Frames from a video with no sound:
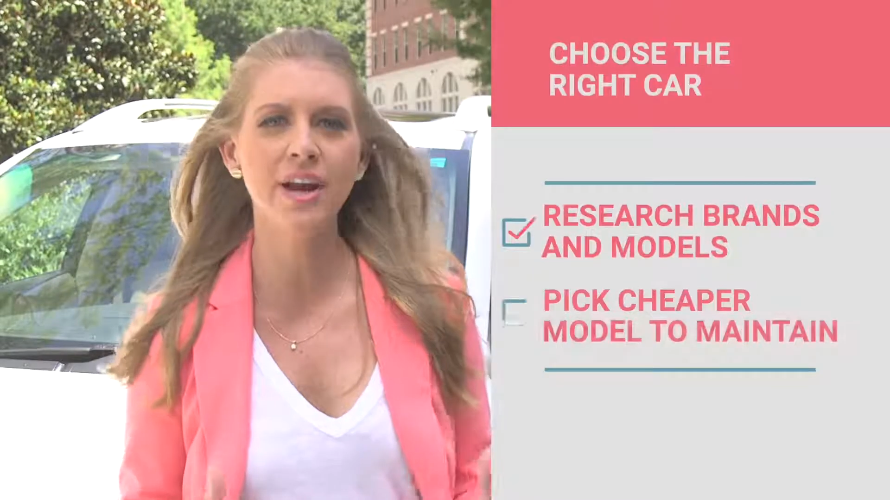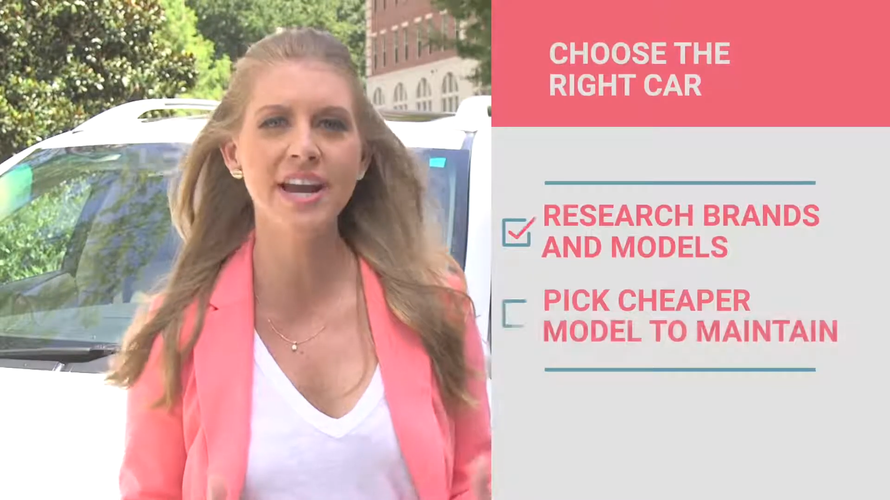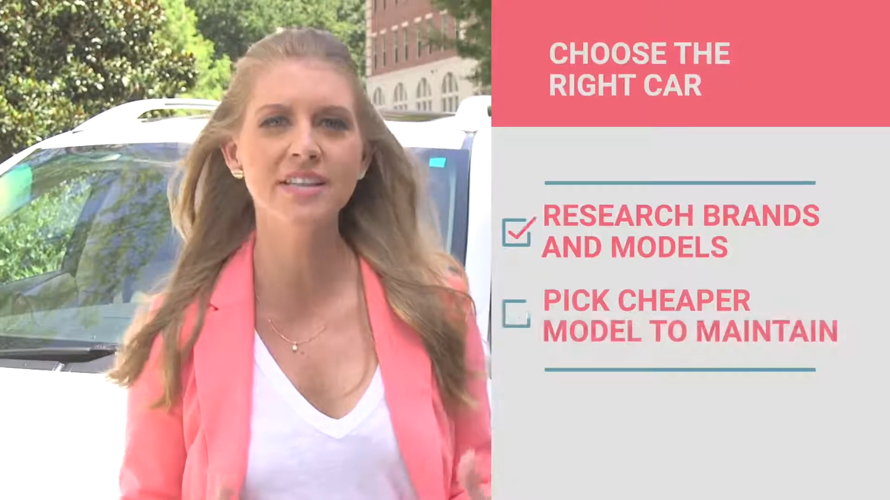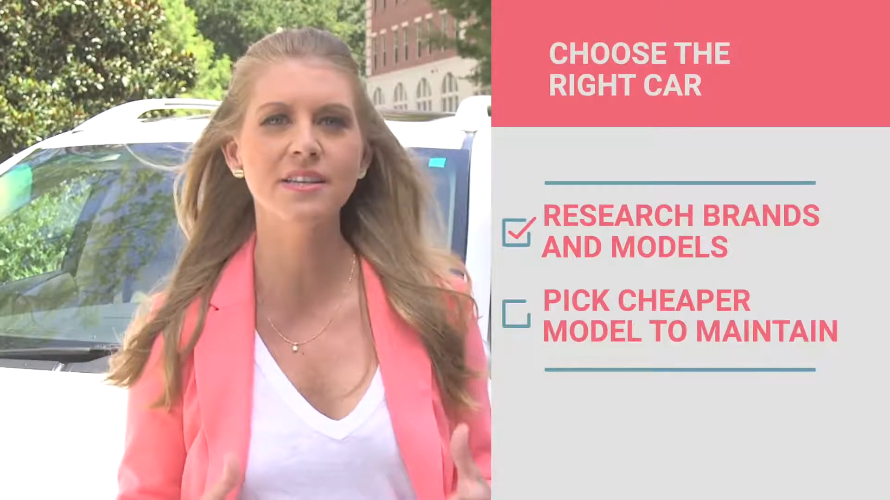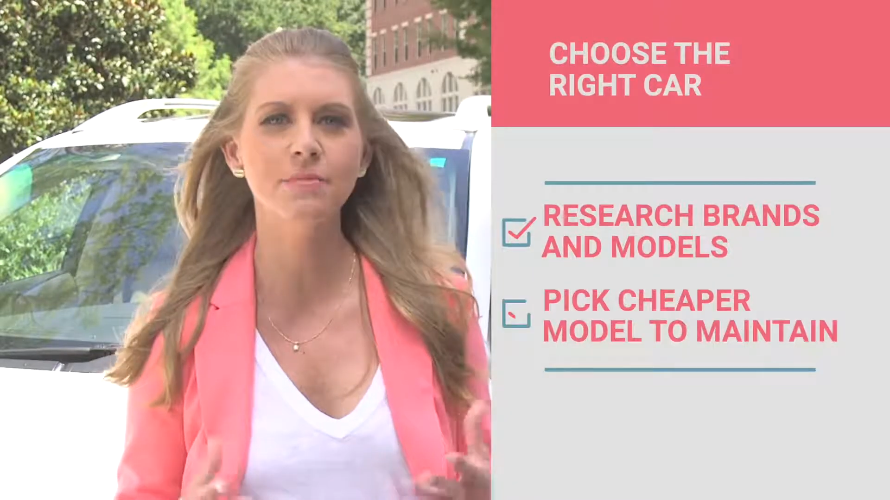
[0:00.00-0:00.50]

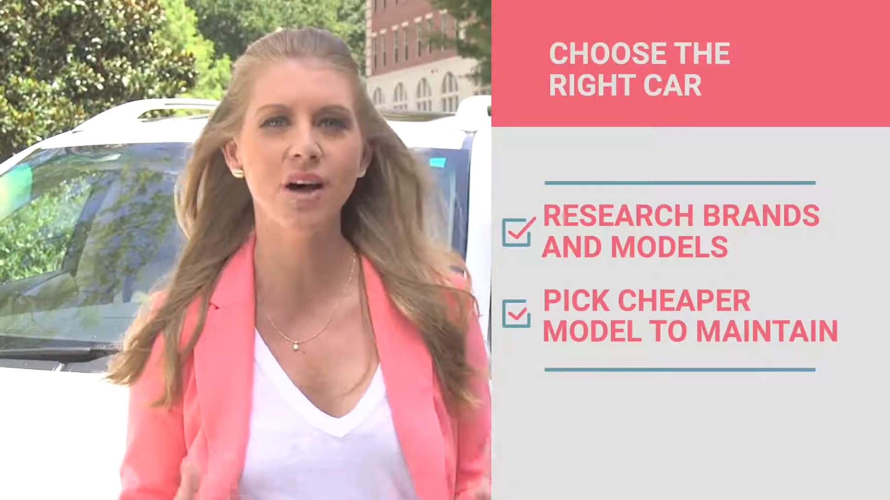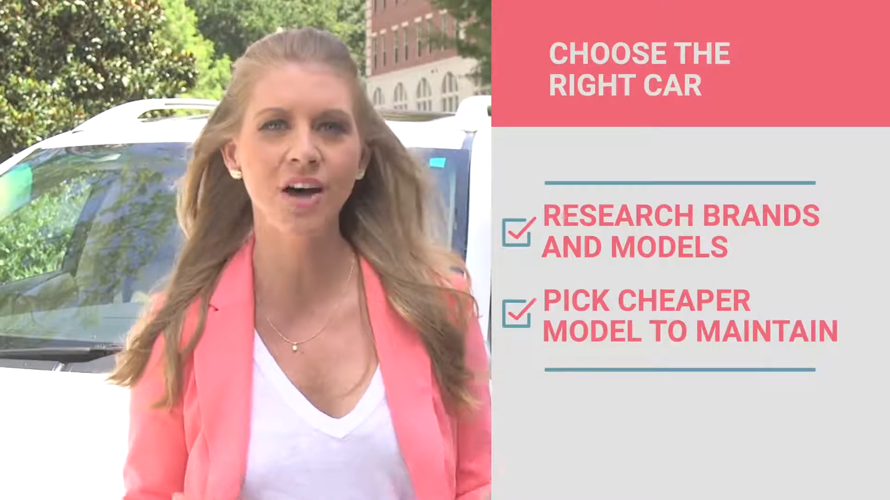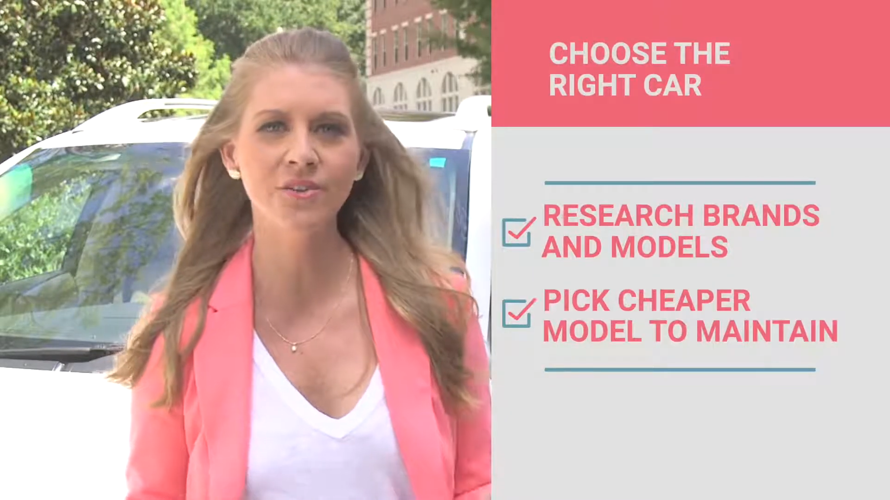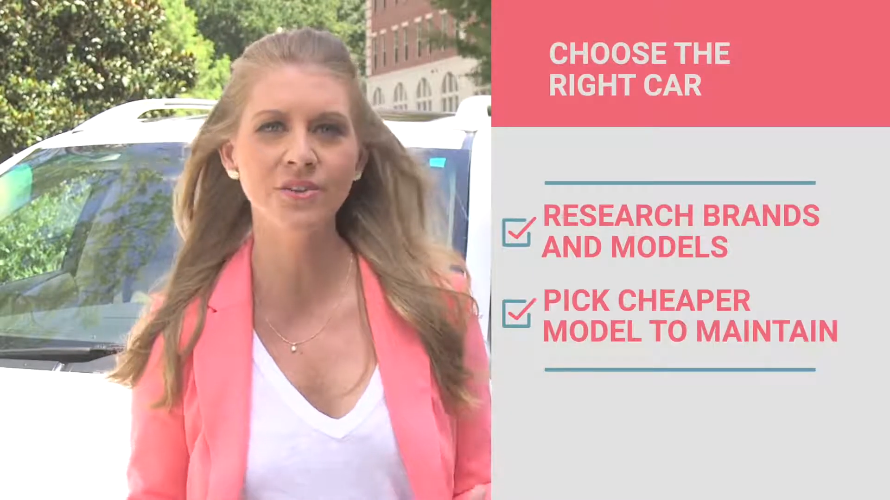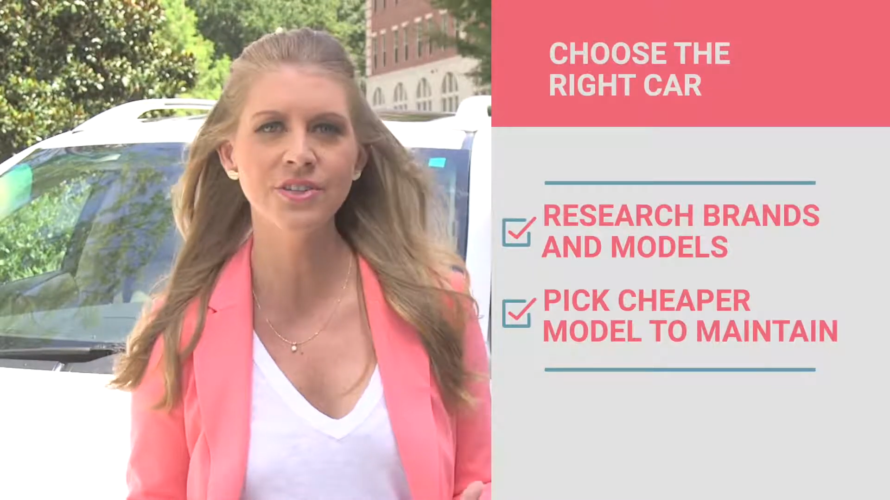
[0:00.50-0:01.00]
brands and
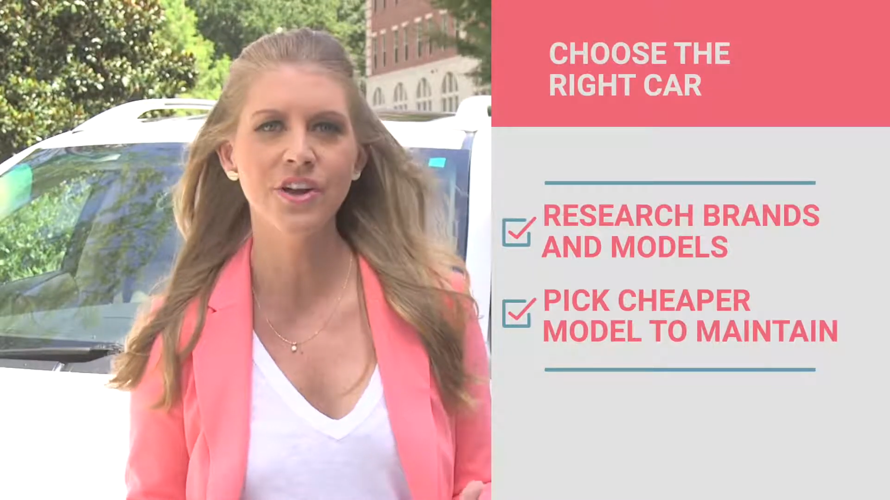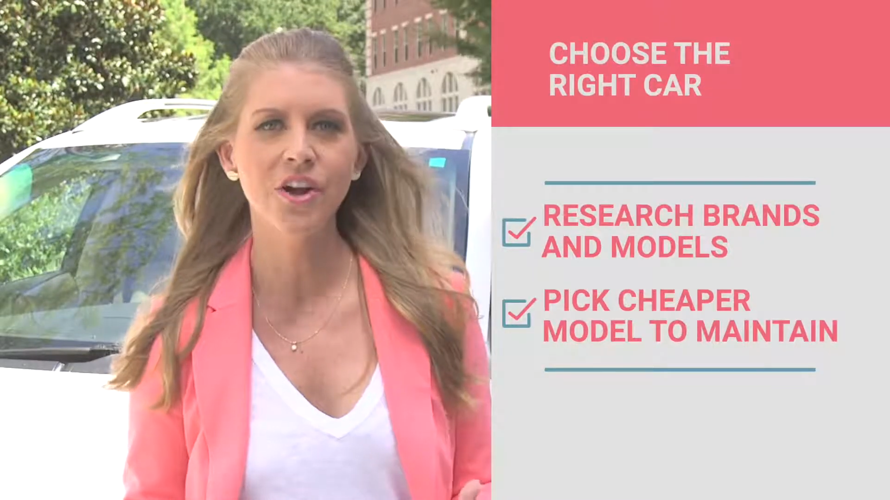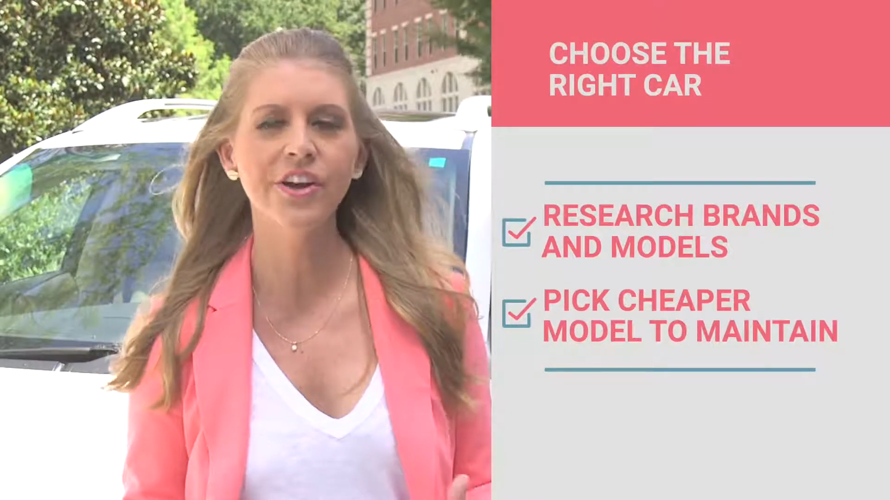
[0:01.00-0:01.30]
models